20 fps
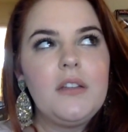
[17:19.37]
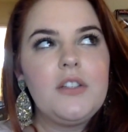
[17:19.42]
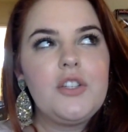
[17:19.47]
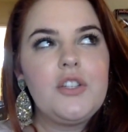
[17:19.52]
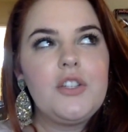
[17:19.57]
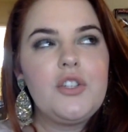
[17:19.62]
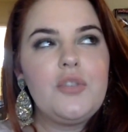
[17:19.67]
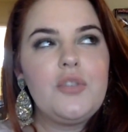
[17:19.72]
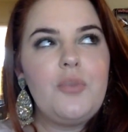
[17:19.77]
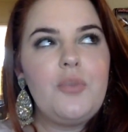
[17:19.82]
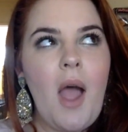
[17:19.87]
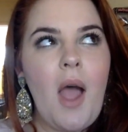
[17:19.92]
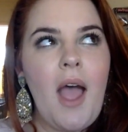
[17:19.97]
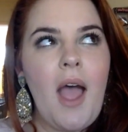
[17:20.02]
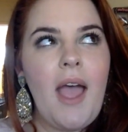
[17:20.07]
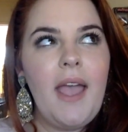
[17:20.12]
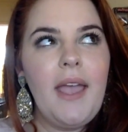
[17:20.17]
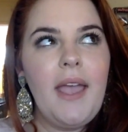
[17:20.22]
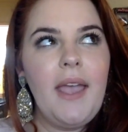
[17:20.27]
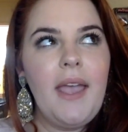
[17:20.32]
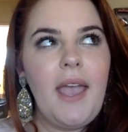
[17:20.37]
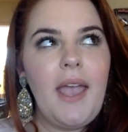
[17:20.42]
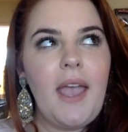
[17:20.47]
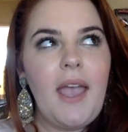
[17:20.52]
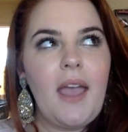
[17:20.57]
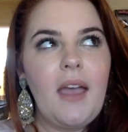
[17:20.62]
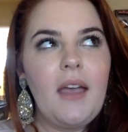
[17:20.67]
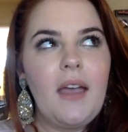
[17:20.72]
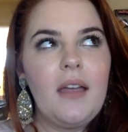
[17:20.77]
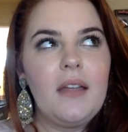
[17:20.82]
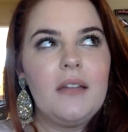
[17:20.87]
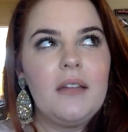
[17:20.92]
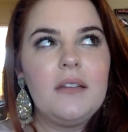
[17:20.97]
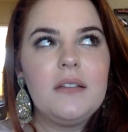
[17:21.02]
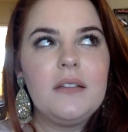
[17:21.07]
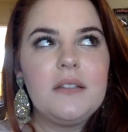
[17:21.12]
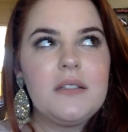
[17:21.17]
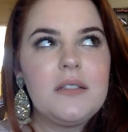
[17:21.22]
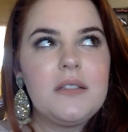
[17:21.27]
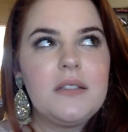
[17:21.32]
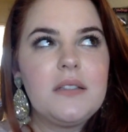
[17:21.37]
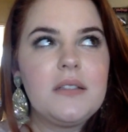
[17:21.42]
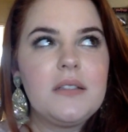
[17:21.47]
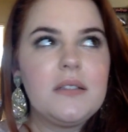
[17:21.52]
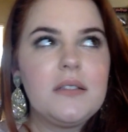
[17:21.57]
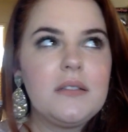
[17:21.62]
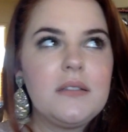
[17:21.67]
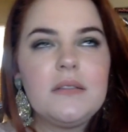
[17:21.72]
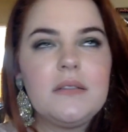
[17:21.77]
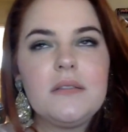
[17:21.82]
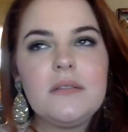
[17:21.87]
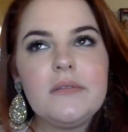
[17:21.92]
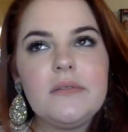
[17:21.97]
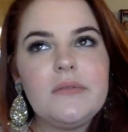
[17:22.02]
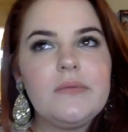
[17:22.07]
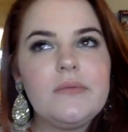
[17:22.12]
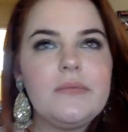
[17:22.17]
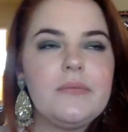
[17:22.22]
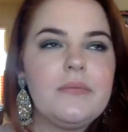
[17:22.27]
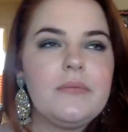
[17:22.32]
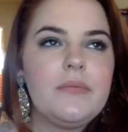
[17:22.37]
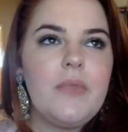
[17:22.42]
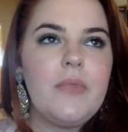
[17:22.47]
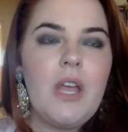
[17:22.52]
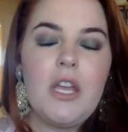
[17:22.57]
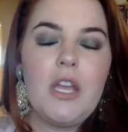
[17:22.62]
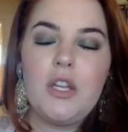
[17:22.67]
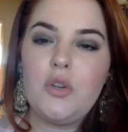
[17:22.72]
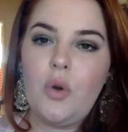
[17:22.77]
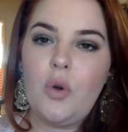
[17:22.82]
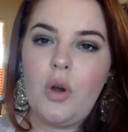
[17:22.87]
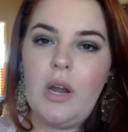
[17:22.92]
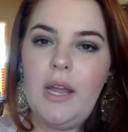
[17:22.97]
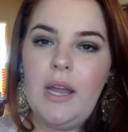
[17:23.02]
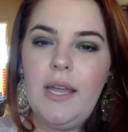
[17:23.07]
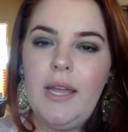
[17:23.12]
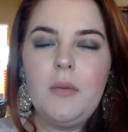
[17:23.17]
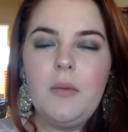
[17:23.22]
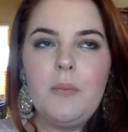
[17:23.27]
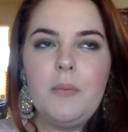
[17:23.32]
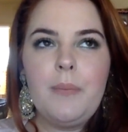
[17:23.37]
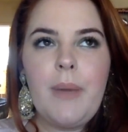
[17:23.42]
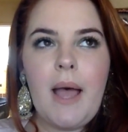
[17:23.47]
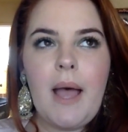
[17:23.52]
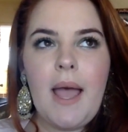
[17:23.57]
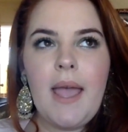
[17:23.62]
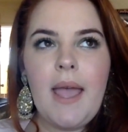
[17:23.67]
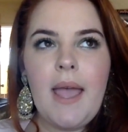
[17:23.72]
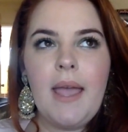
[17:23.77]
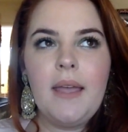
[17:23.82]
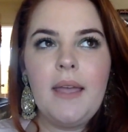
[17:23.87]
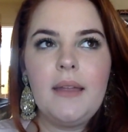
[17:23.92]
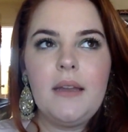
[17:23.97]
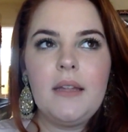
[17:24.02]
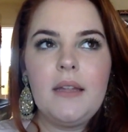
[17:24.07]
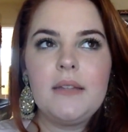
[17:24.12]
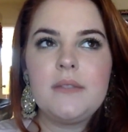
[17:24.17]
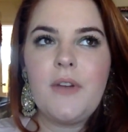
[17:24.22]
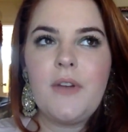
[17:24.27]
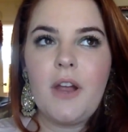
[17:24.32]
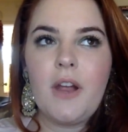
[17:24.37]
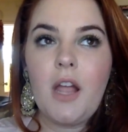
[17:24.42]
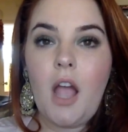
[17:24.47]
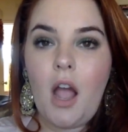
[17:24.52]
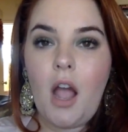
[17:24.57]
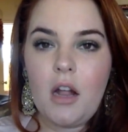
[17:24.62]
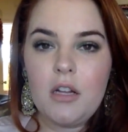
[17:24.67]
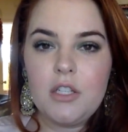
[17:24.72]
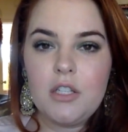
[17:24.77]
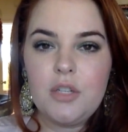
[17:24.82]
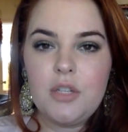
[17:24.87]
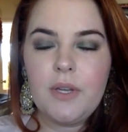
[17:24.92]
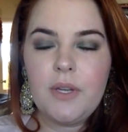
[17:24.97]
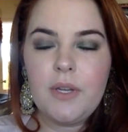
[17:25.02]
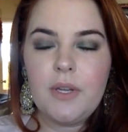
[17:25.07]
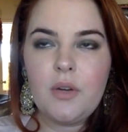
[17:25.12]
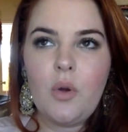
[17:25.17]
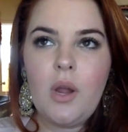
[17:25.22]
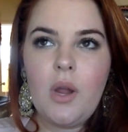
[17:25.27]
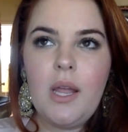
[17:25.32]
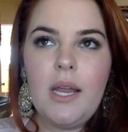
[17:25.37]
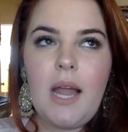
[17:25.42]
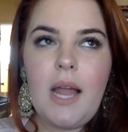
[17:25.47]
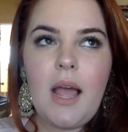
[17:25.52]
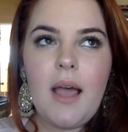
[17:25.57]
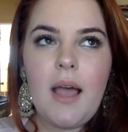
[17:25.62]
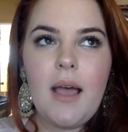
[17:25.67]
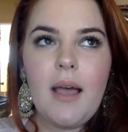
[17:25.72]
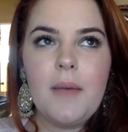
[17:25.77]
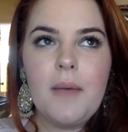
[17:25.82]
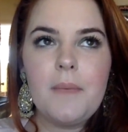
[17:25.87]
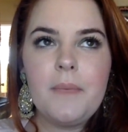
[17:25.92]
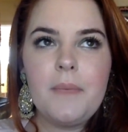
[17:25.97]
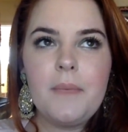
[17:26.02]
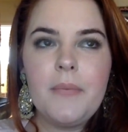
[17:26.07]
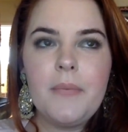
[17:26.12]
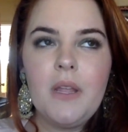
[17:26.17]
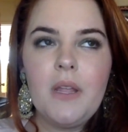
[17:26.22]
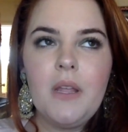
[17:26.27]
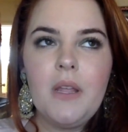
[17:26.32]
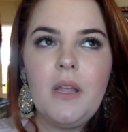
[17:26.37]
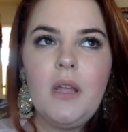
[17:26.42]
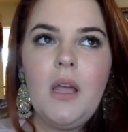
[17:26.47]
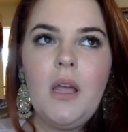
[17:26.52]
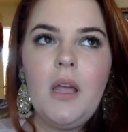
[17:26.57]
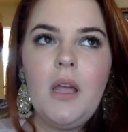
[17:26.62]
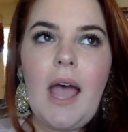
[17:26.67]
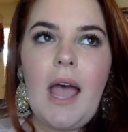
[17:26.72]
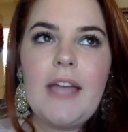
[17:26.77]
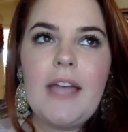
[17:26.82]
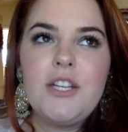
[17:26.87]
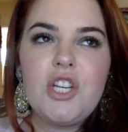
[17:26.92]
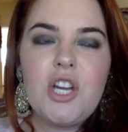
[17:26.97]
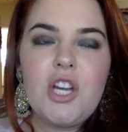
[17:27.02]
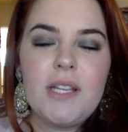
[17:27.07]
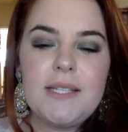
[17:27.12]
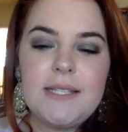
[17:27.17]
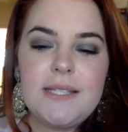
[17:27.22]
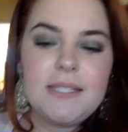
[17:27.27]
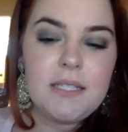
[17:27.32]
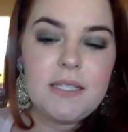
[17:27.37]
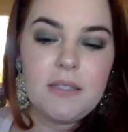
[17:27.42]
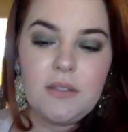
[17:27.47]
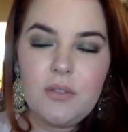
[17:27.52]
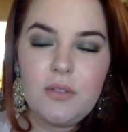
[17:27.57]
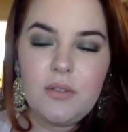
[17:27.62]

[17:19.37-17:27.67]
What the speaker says: try and ignore it, but it's very hard to ignore it. I just